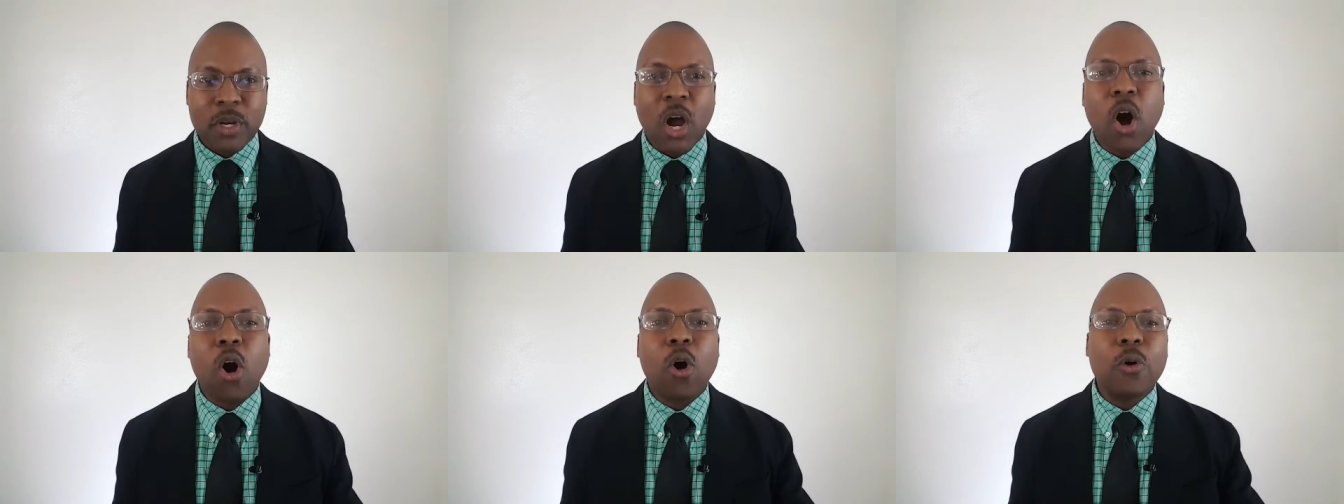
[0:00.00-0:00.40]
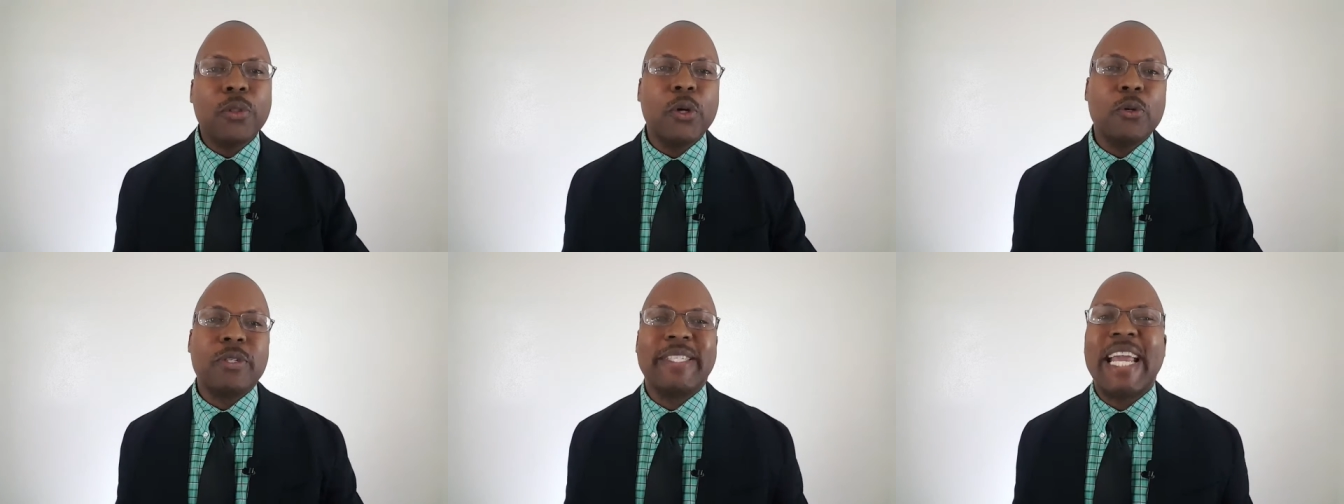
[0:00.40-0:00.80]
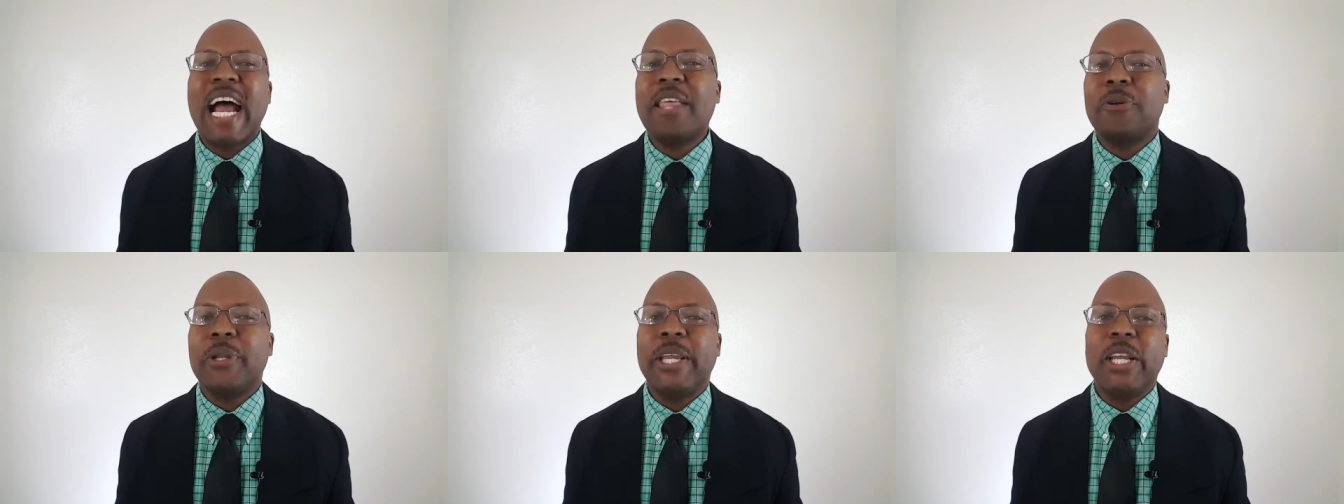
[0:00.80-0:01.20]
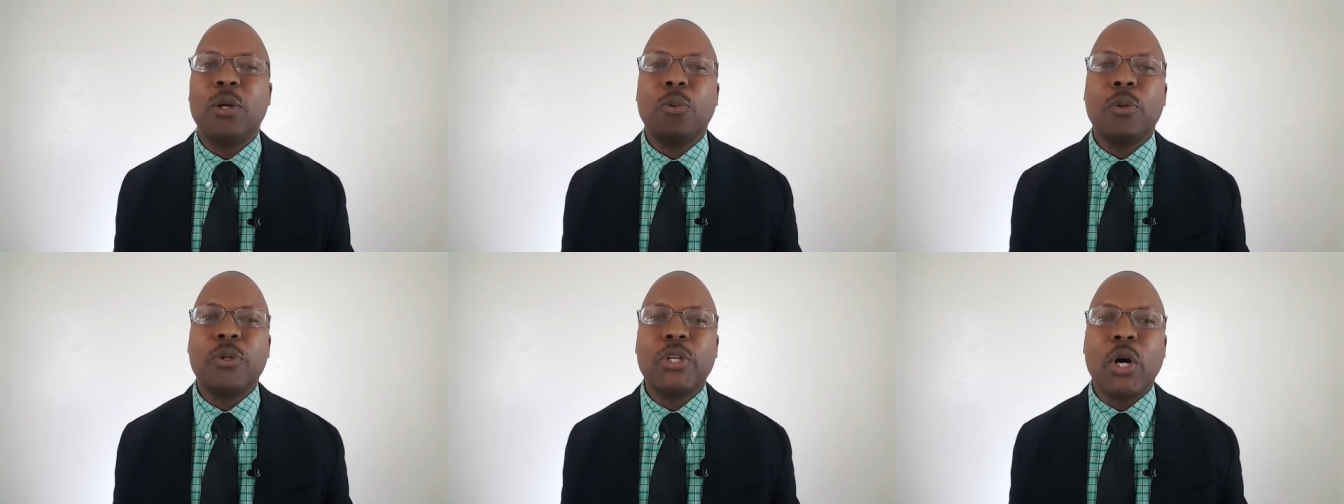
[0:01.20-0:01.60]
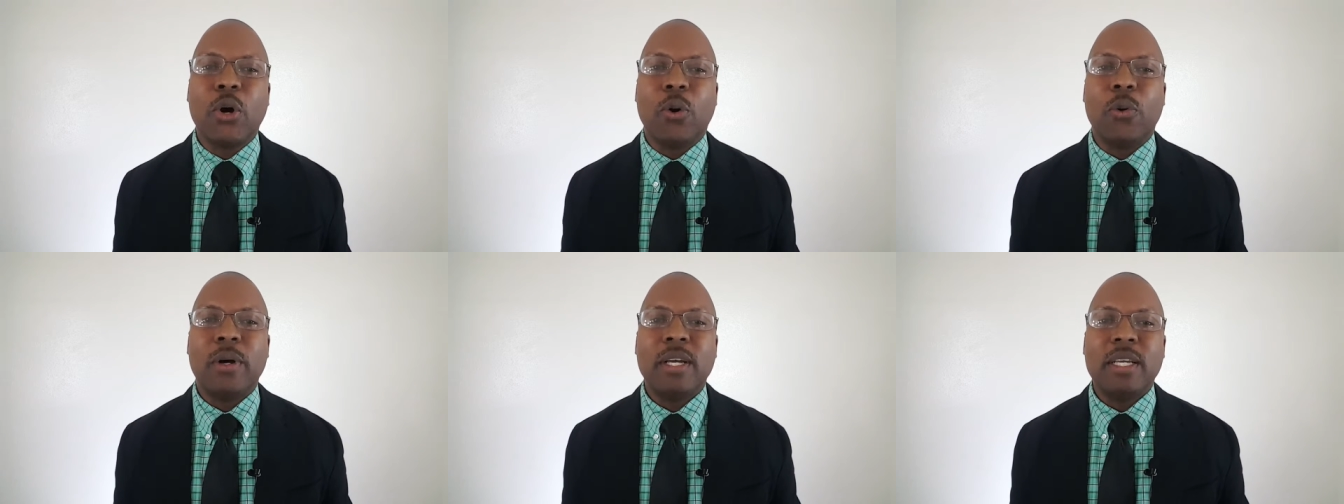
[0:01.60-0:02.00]
All those gathered here will
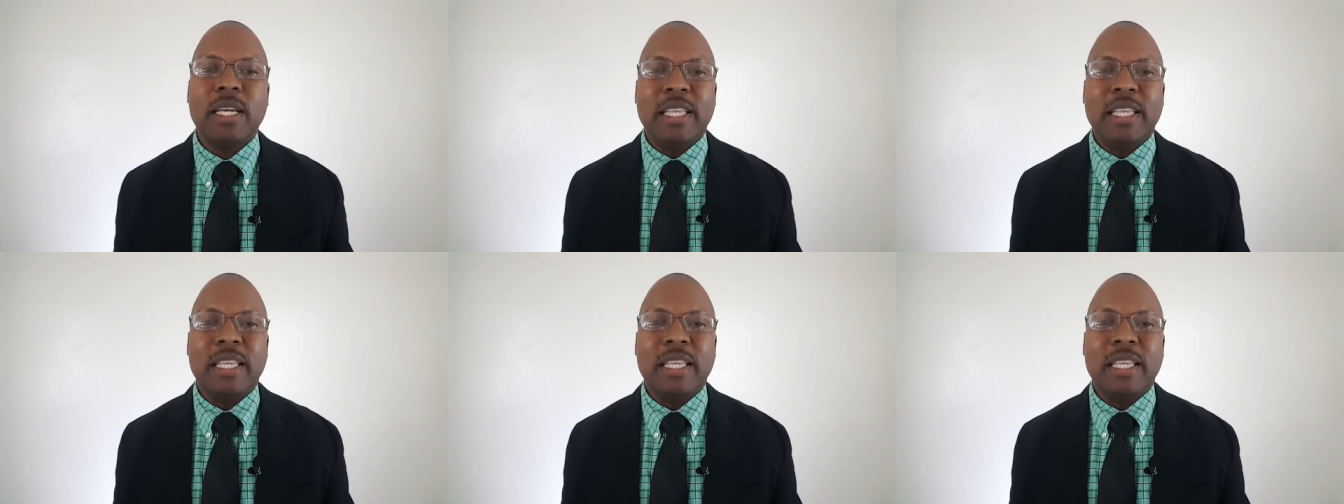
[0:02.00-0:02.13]
know